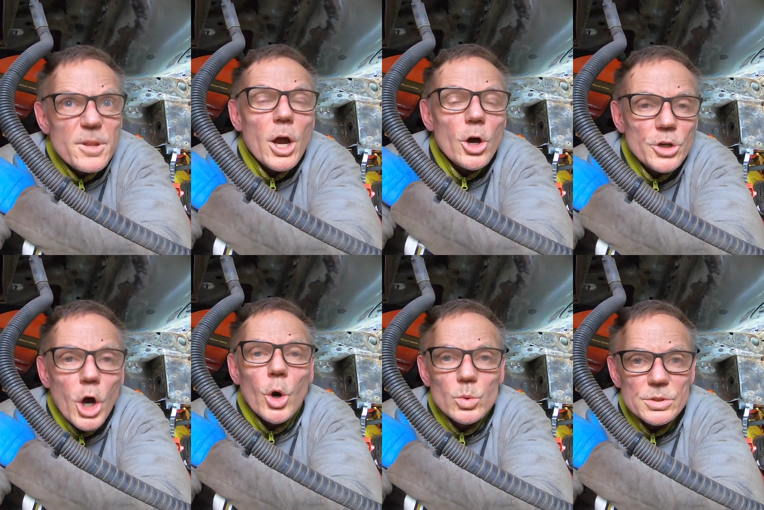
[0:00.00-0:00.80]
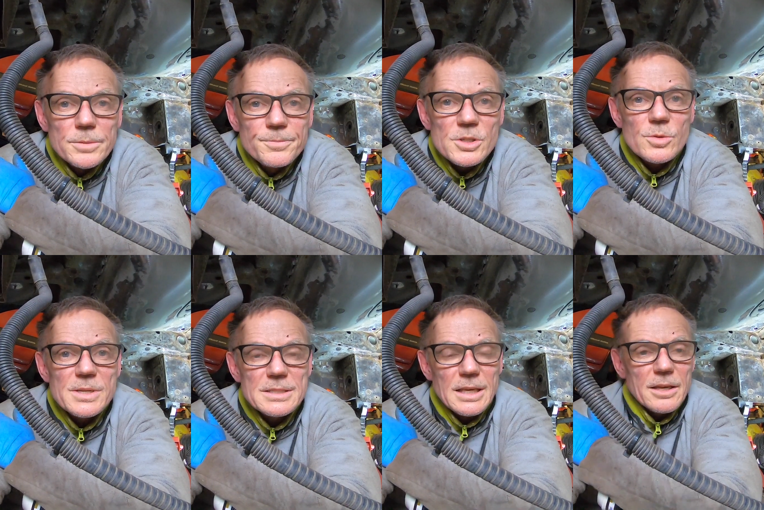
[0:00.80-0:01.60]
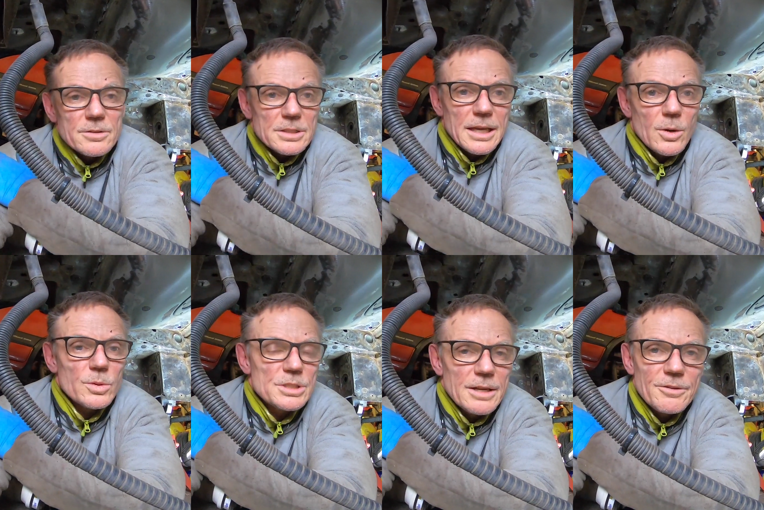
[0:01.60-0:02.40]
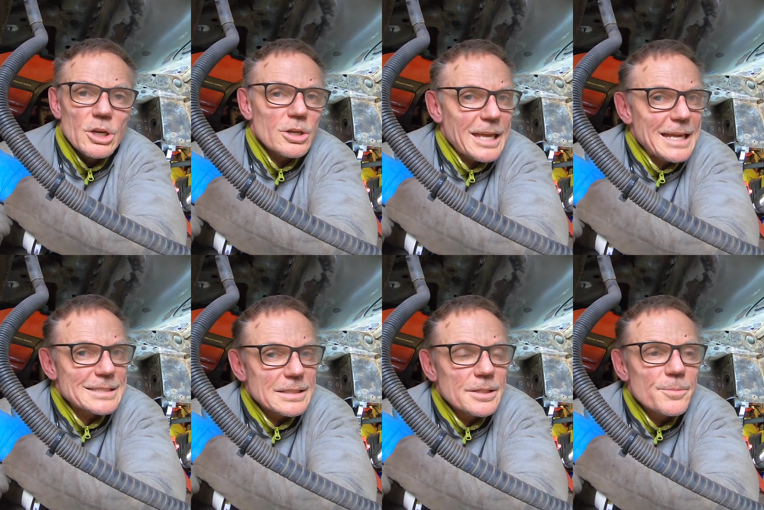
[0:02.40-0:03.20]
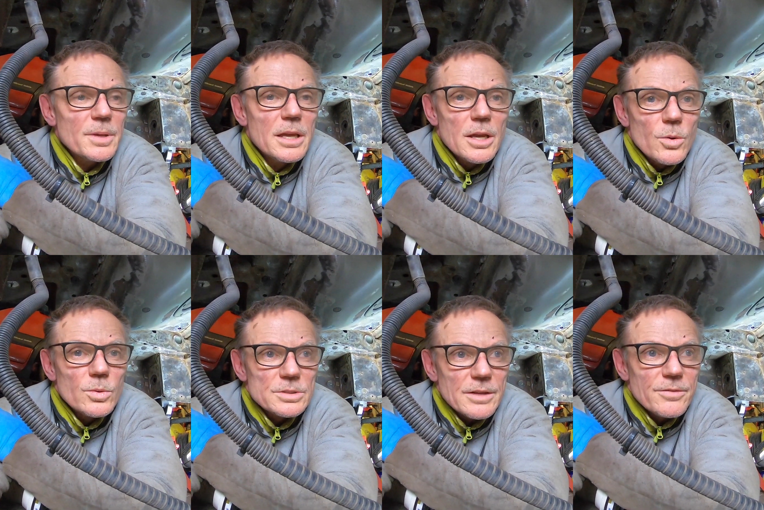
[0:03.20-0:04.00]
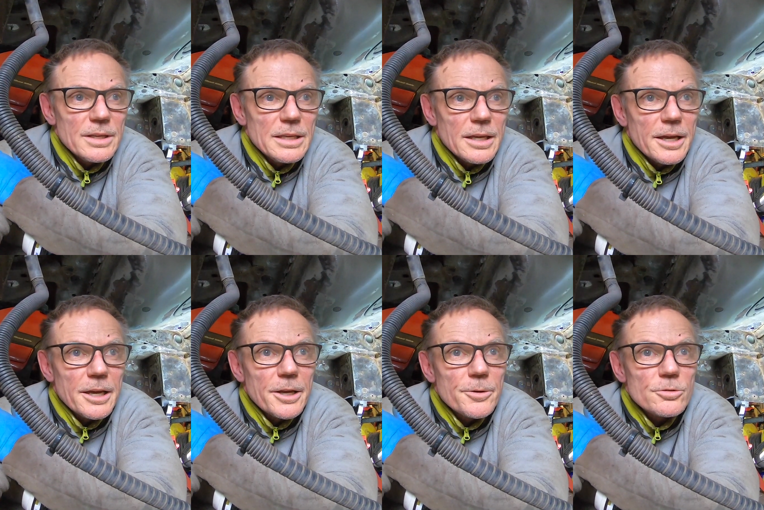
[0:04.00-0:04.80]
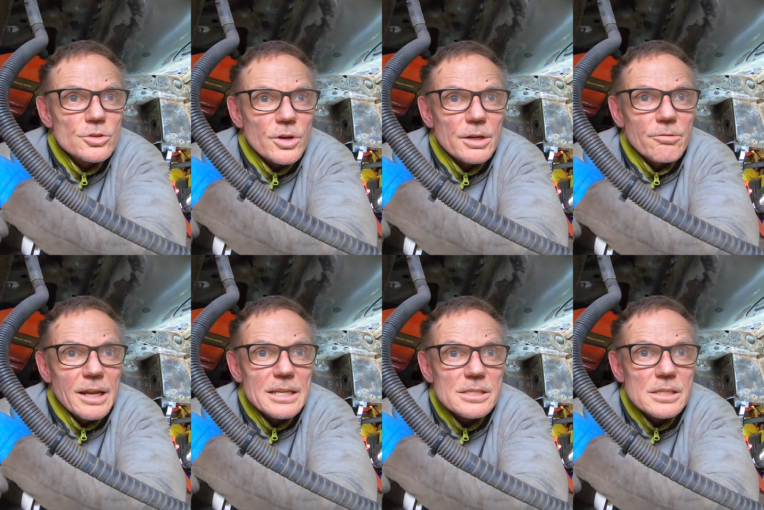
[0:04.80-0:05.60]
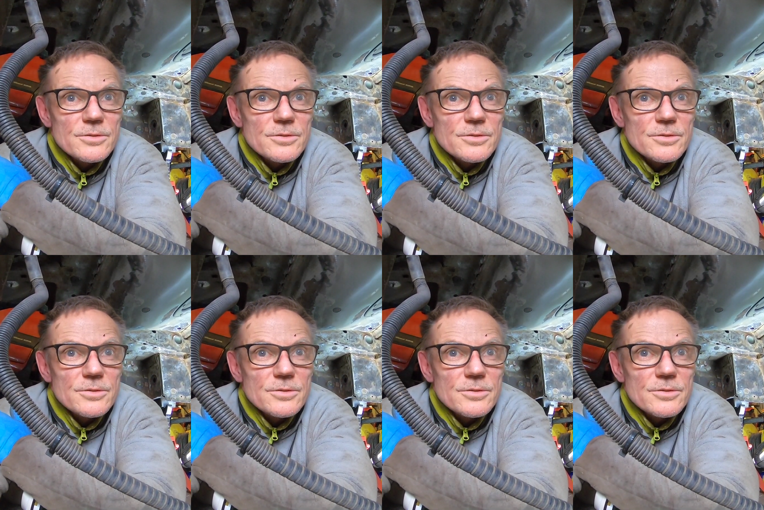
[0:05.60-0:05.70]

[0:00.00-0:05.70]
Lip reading: on hold, should we say, to now. We're definitely not cancelling them. We'll definitely try and arrange these